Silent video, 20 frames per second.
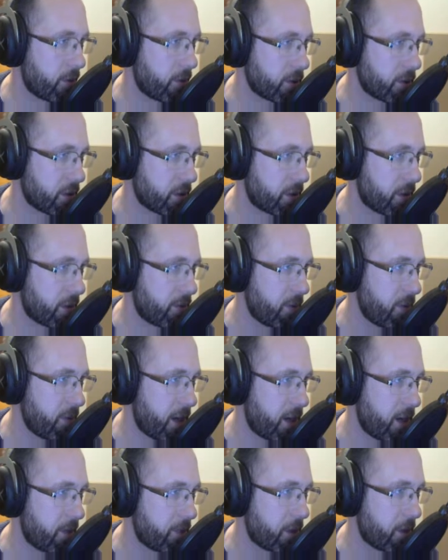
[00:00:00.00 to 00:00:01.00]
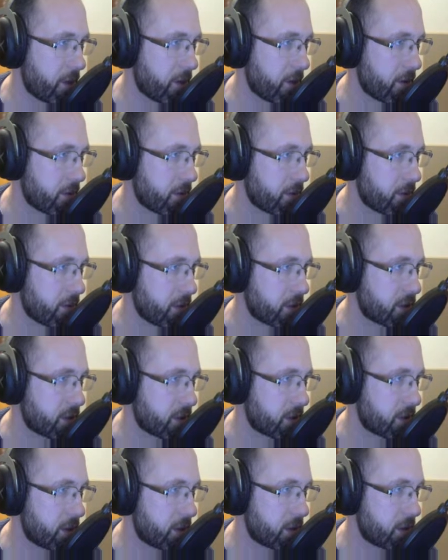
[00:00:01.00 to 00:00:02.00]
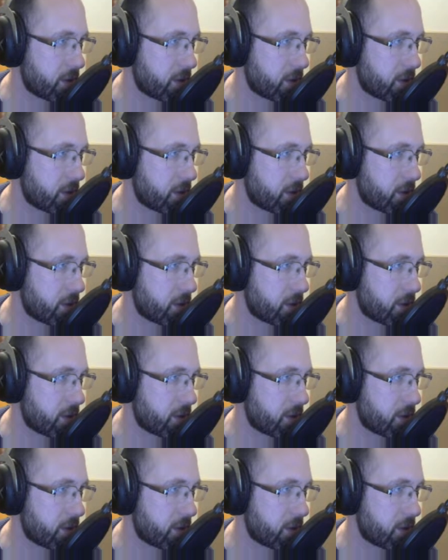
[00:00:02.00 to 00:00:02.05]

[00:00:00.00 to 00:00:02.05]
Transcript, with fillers: original thing we made up here, this